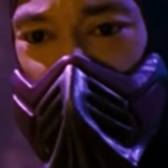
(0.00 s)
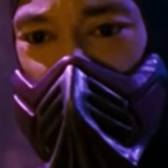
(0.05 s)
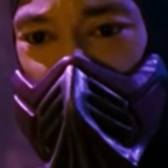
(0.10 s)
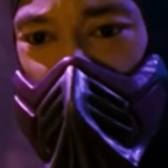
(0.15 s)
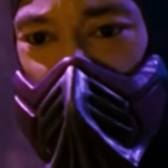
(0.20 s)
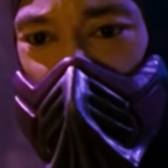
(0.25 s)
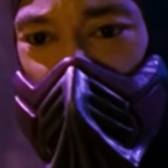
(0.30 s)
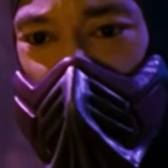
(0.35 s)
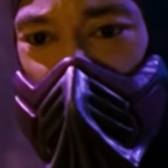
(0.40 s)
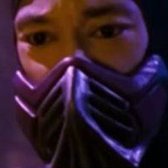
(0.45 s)

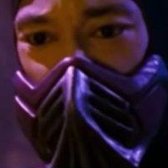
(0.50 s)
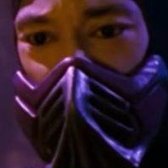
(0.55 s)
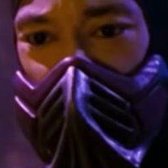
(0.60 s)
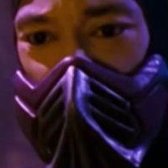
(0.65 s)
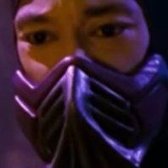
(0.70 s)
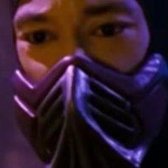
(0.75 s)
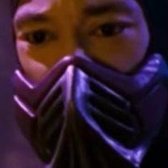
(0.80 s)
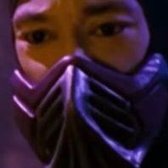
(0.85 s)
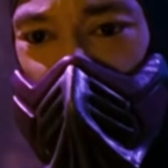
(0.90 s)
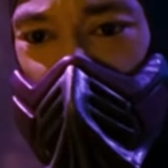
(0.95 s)

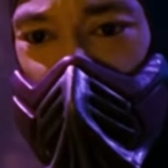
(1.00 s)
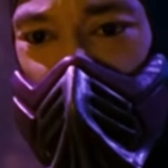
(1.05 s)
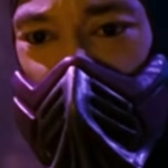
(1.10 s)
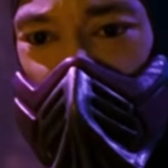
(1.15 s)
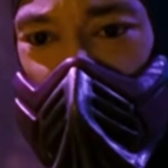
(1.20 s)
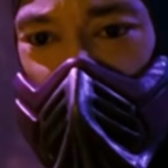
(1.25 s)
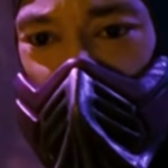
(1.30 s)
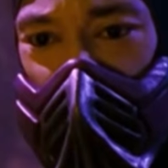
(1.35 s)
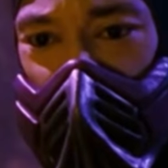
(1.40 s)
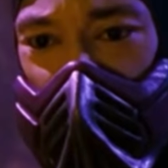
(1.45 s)

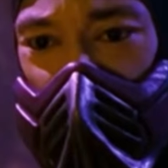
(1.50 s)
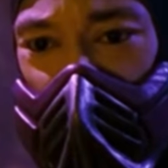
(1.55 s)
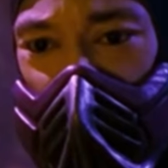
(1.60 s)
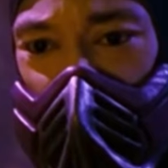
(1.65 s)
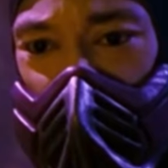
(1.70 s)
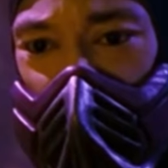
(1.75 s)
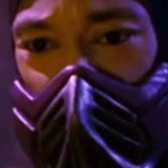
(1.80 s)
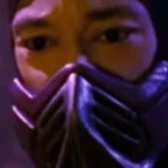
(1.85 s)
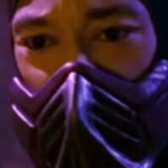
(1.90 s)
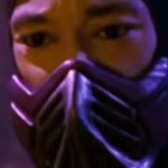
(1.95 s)

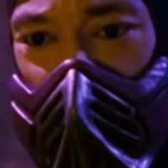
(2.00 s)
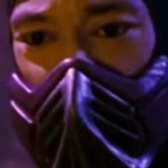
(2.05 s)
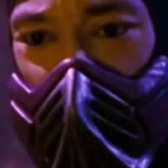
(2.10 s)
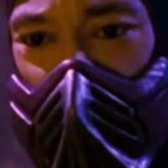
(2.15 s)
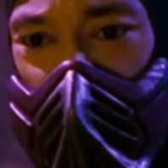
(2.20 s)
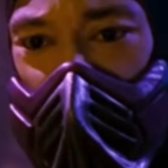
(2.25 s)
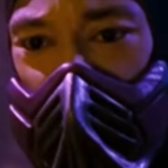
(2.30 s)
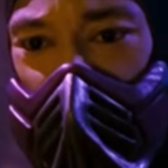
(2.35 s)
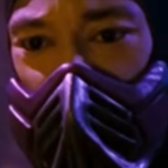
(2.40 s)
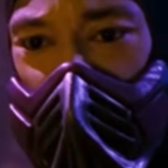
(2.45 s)

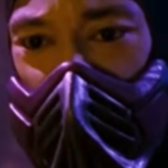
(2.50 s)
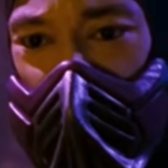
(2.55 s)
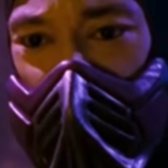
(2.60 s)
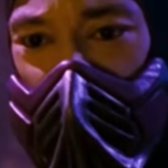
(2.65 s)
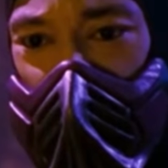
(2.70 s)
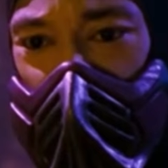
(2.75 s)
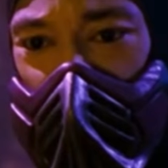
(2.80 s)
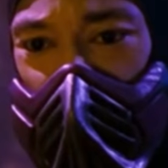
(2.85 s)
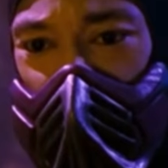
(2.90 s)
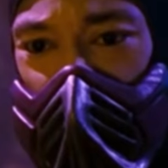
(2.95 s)

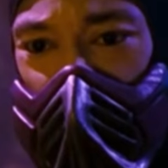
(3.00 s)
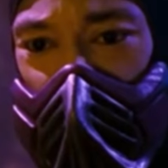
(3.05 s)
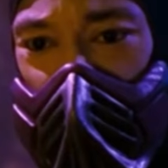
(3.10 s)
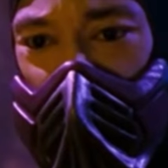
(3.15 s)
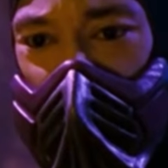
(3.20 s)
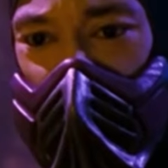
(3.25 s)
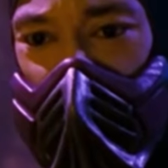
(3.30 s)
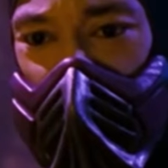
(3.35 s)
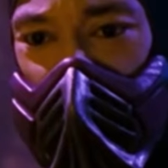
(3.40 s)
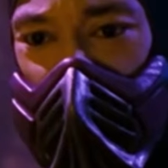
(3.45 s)

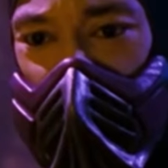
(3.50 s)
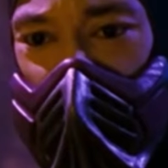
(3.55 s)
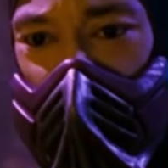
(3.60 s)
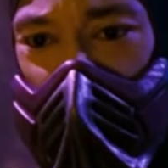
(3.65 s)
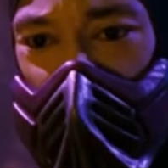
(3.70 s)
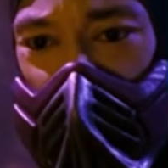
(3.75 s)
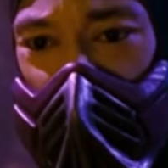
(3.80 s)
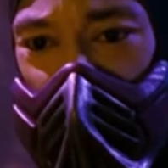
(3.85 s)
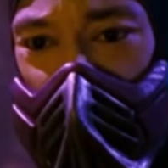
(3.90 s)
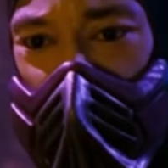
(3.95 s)

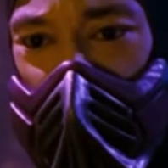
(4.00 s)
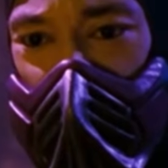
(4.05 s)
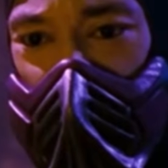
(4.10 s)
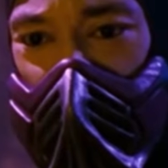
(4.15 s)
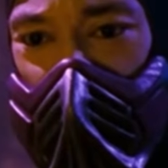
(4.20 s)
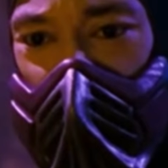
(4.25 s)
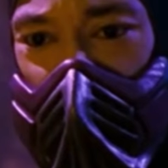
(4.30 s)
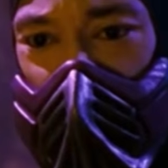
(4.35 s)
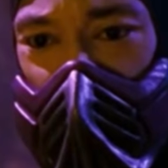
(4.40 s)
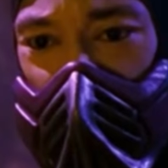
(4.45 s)

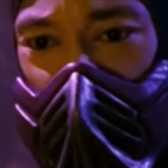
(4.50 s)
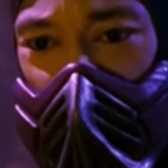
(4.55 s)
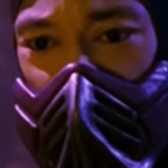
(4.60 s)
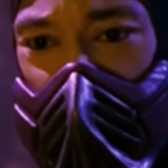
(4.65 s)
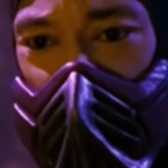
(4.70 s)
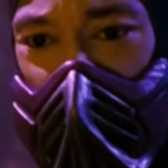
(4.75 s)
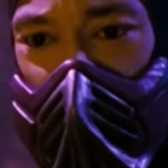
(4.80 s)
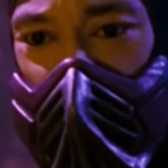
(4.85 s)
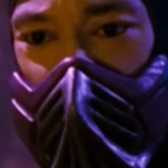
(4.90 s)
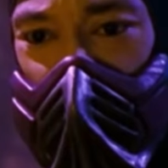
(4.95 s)

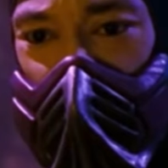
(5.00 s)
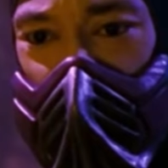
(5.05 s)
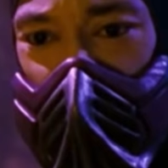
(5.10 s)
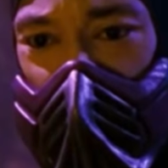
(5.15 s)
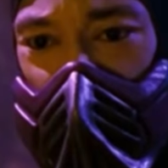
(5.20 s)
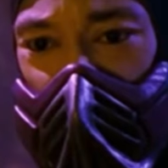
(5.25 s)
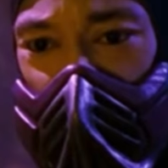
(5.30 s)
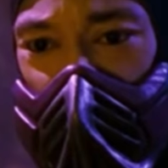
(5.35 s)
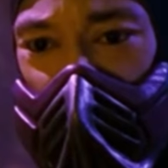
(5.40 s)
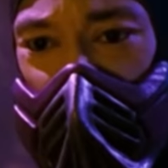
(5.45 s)

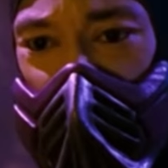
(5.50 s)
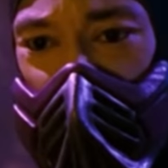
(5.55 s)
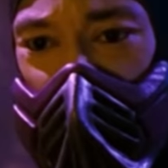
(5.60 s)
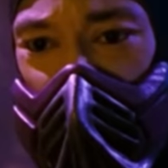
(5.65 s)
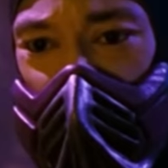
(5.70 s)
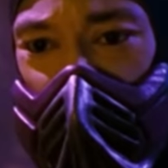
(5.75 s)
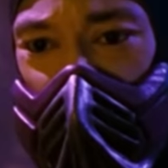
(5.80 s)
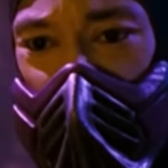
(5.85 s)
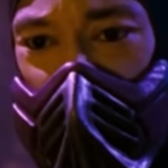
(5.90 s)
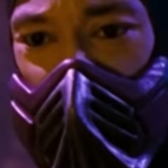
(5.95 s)

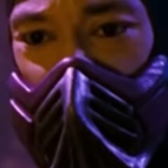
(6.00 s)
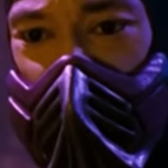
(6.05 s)
[no speech]